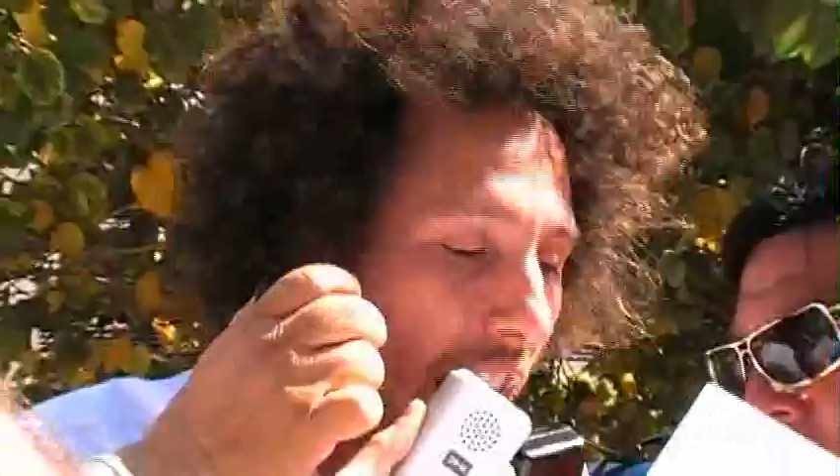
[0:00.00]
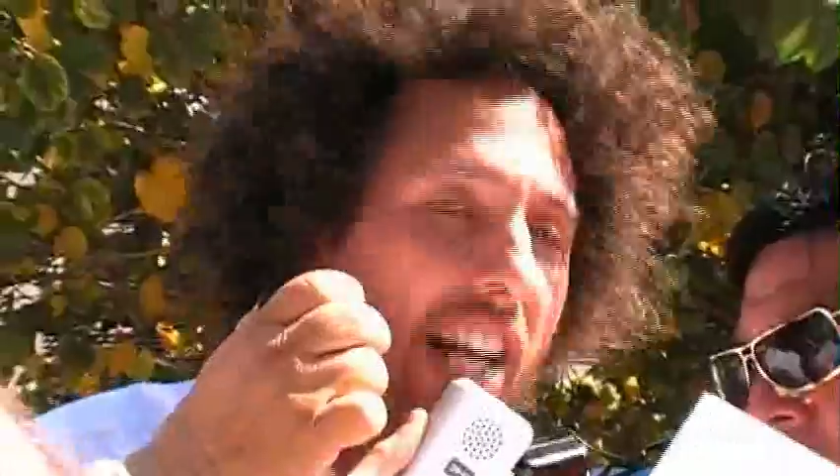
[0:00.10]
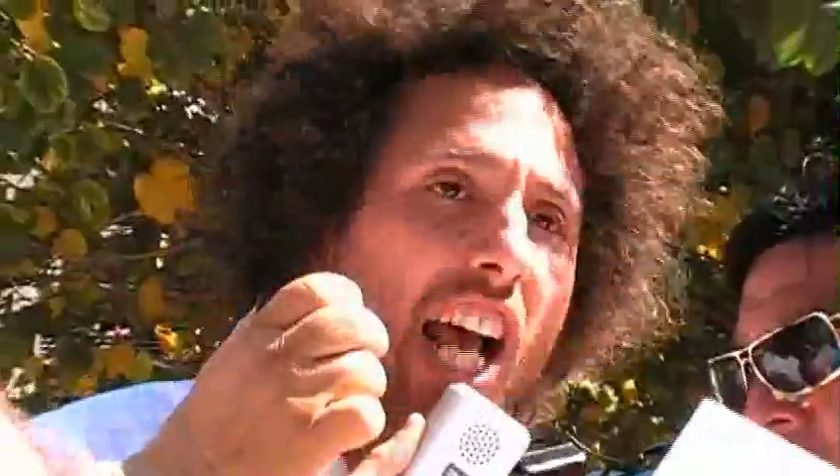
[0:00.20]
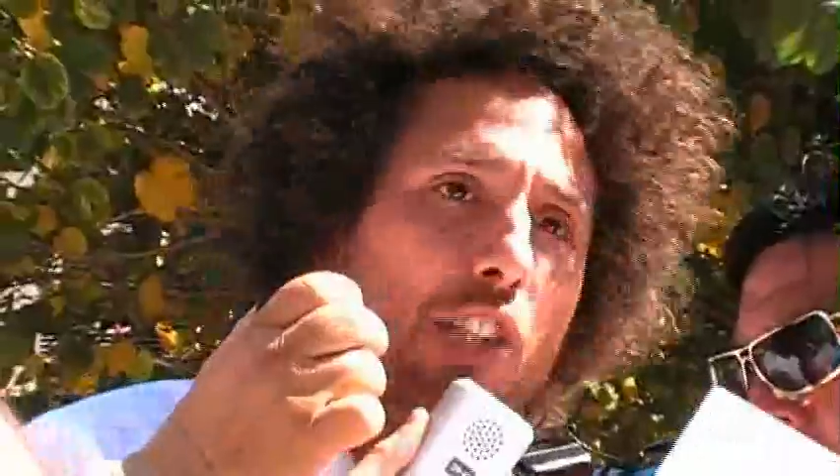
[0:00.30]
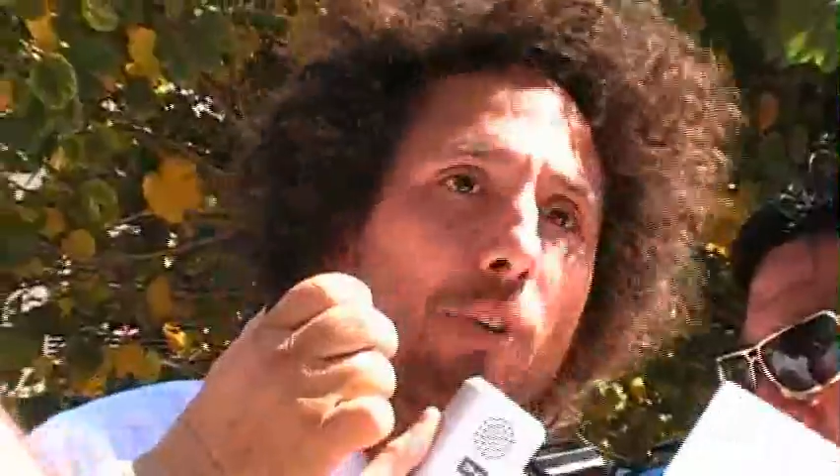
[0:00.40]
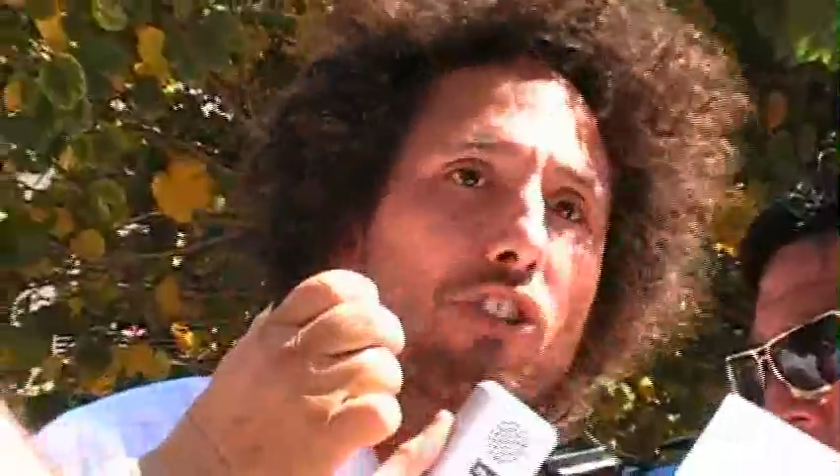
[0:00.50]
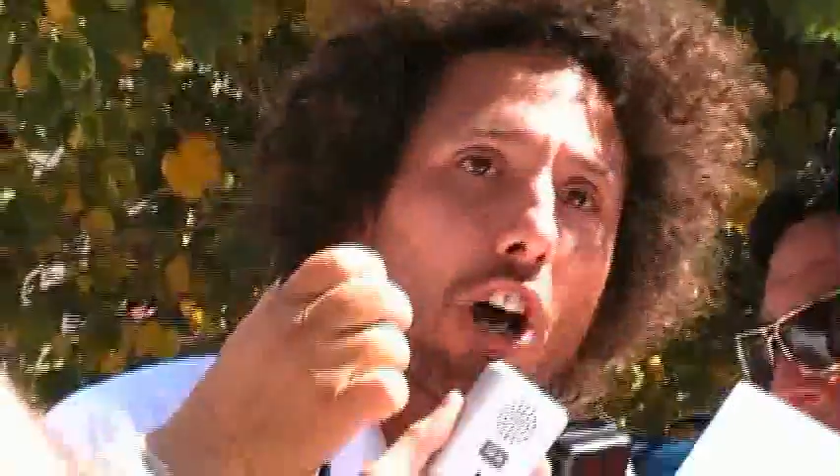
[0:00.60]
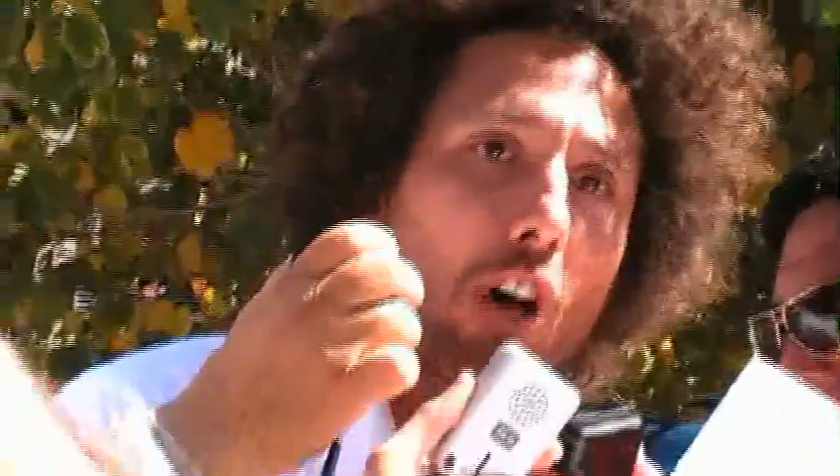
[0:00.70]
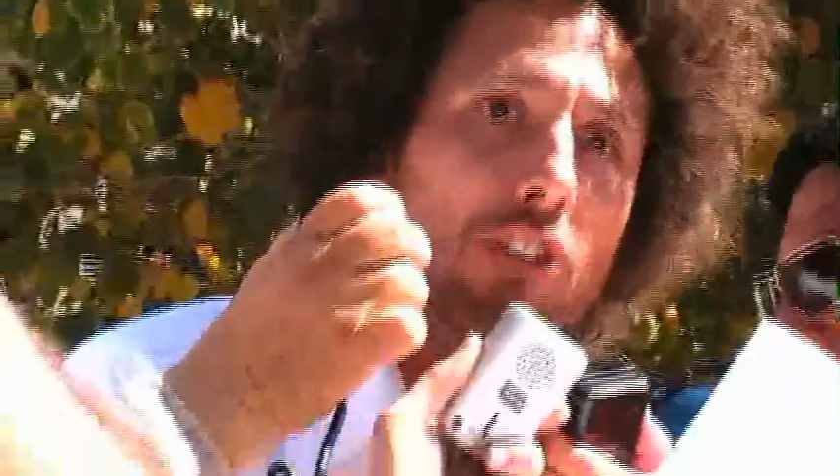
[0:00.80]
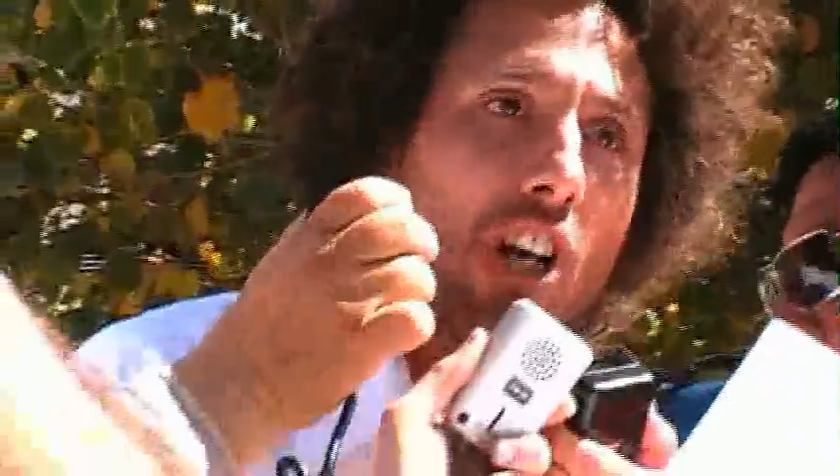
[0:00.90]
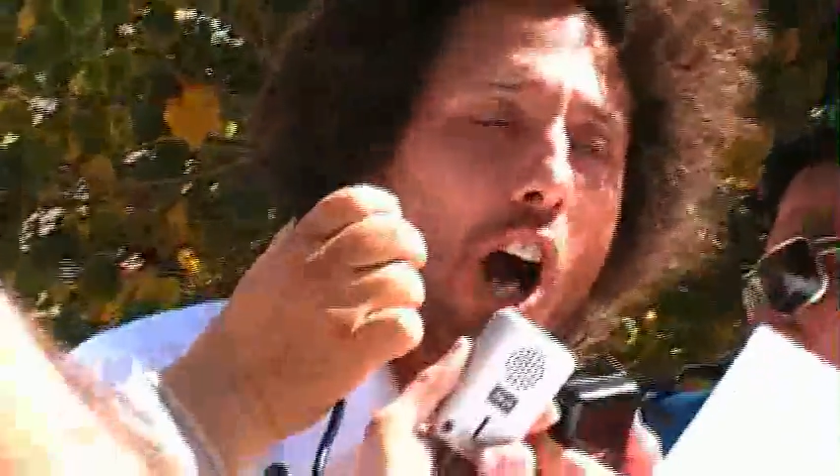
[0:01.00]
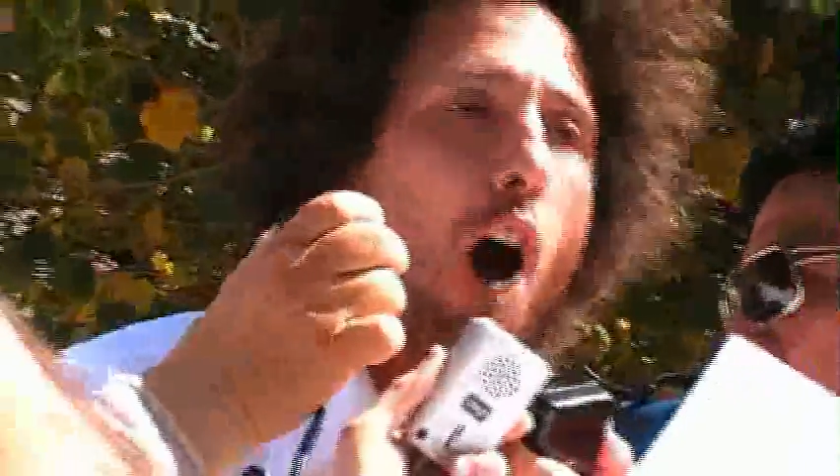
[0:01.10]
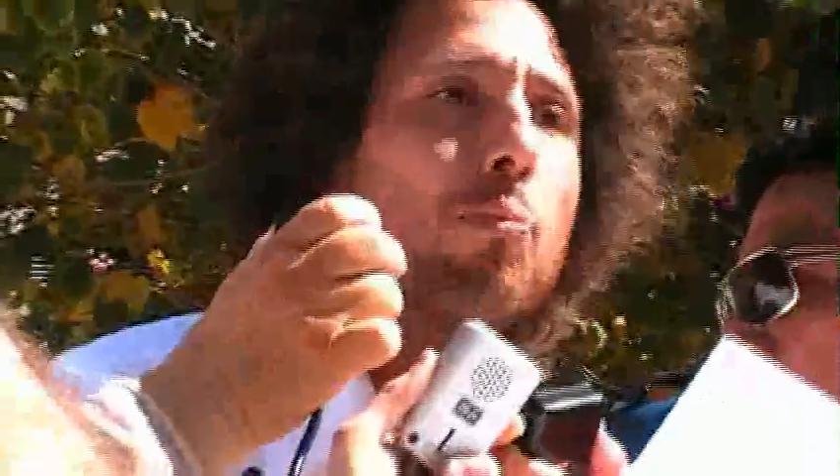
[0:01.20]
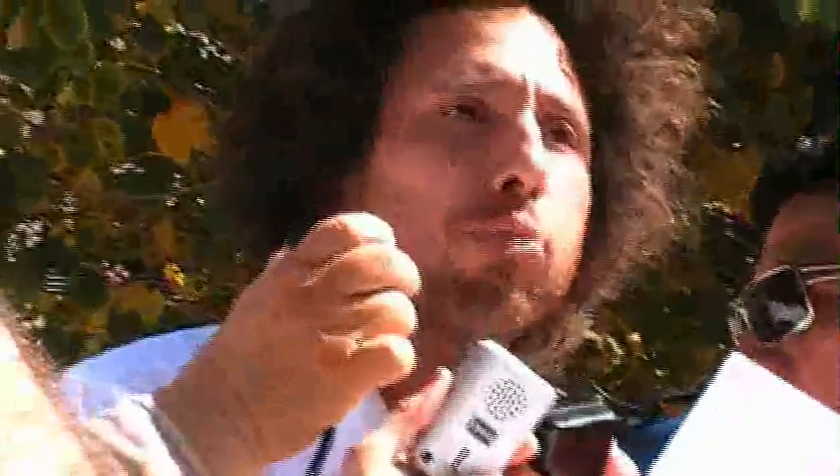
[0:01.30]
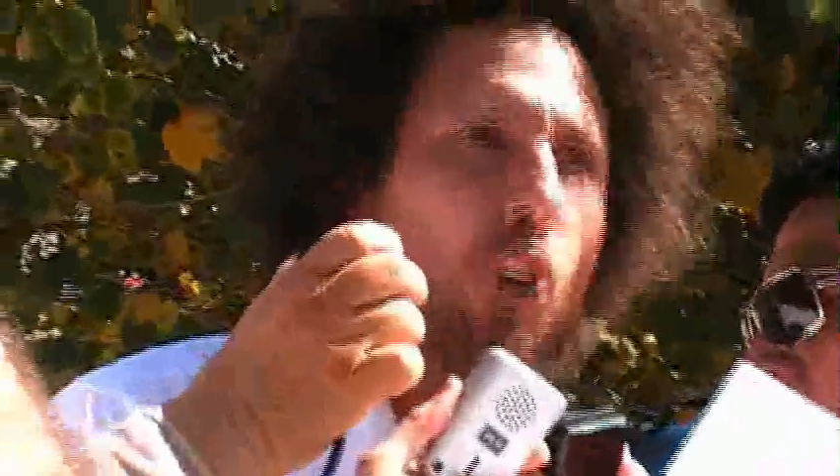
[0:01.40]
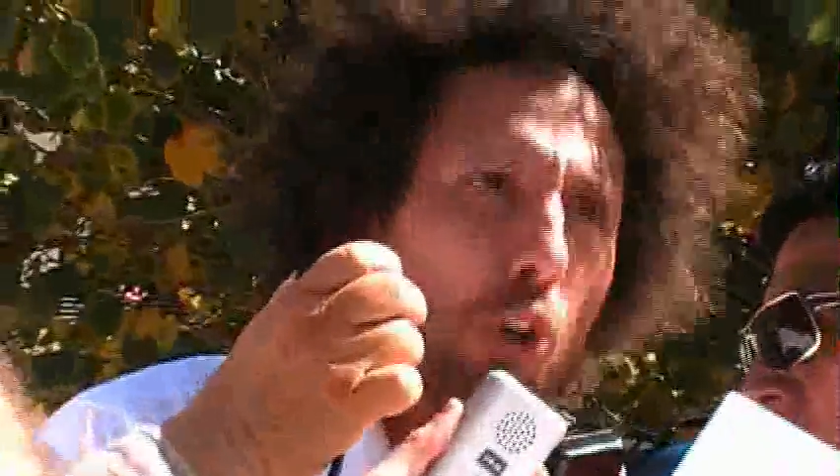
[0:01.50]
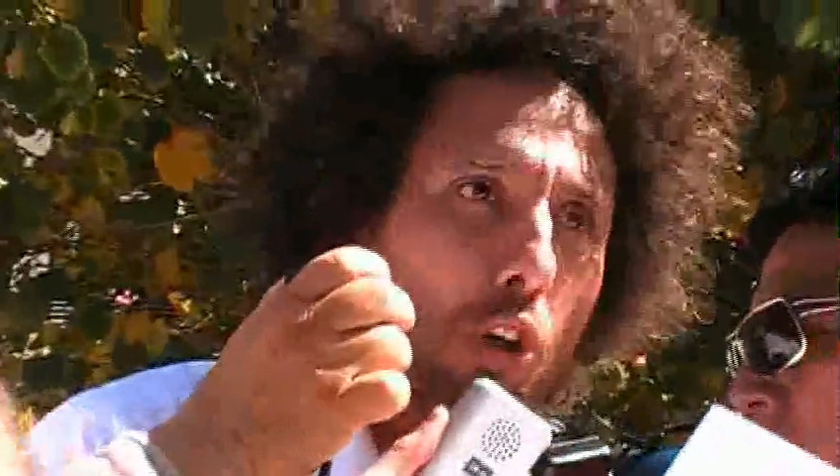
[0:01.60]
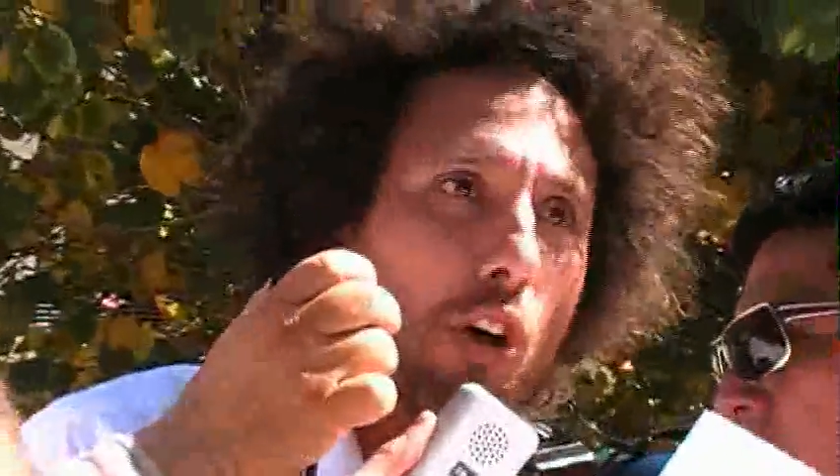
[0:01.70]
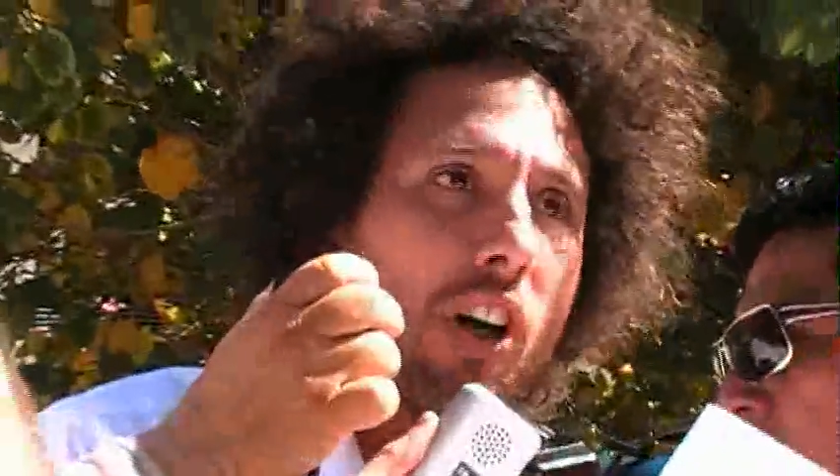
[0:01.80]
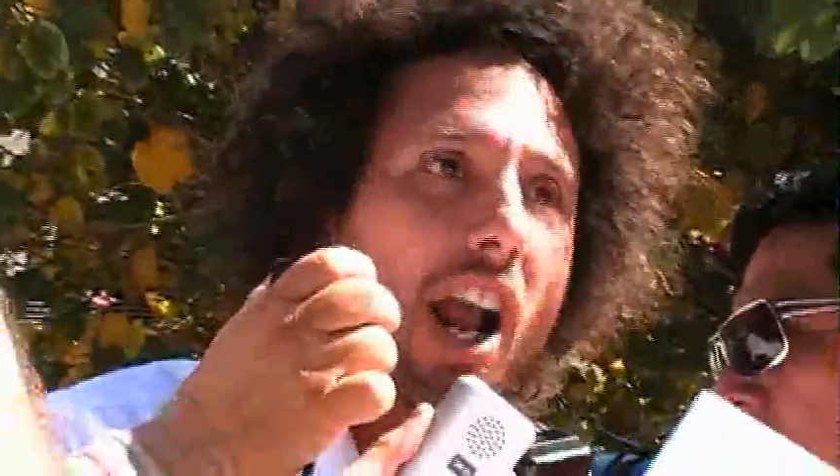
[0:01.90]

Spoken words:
And as a result, a brutal